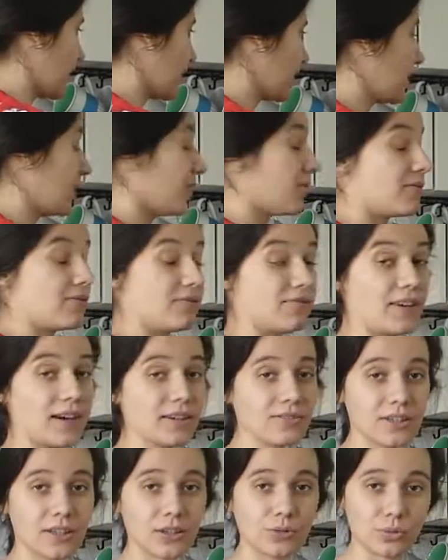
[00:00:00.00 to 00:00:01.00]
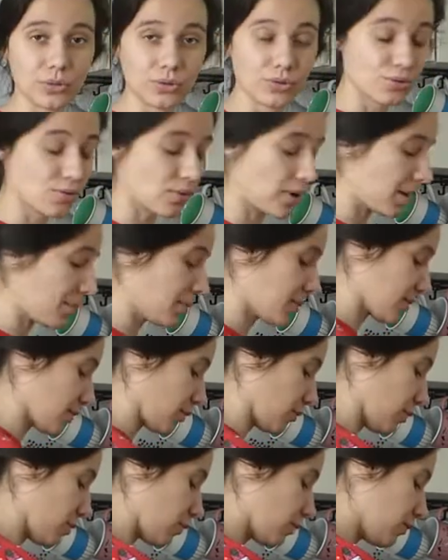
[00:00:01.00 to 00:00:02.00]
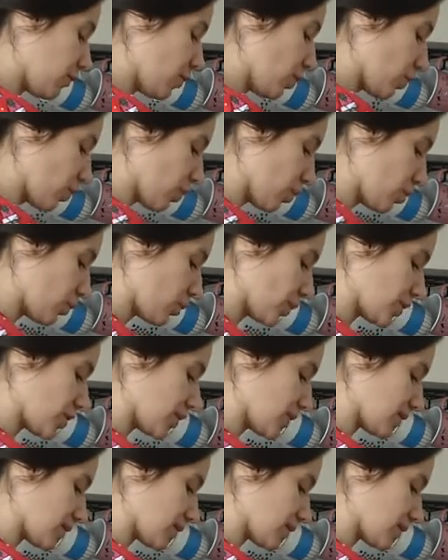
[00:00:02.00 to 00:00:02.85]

need 500 grams of flour, which is